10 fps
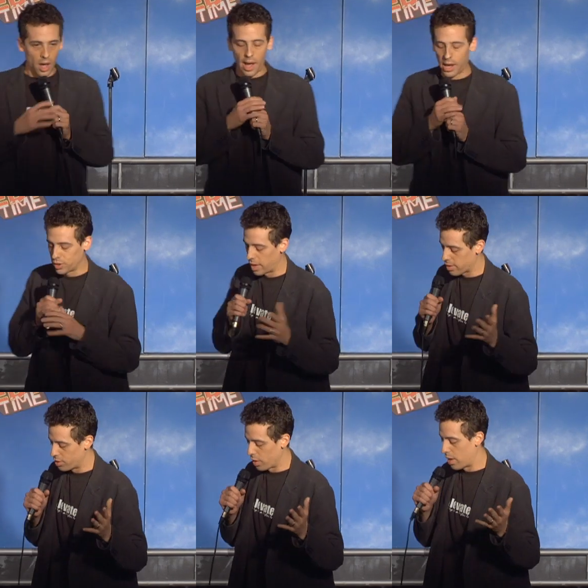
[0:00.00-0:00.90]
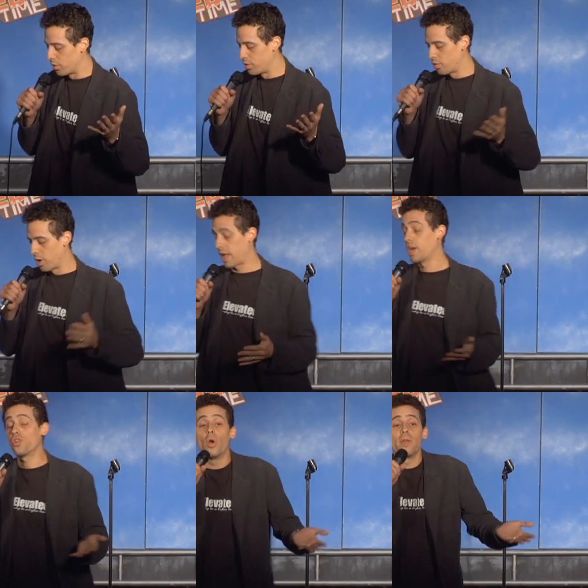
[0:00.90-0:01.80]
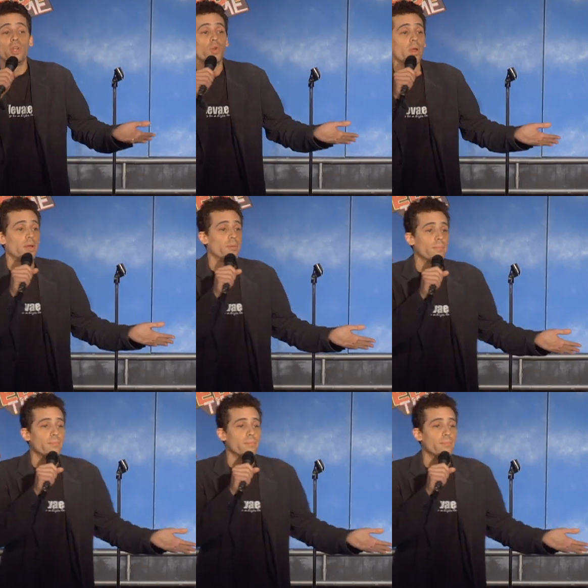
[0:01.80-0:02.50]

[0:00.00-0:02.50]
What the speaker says: Actually, that's a joke. I don't do drugs. Actually, I don't even drink.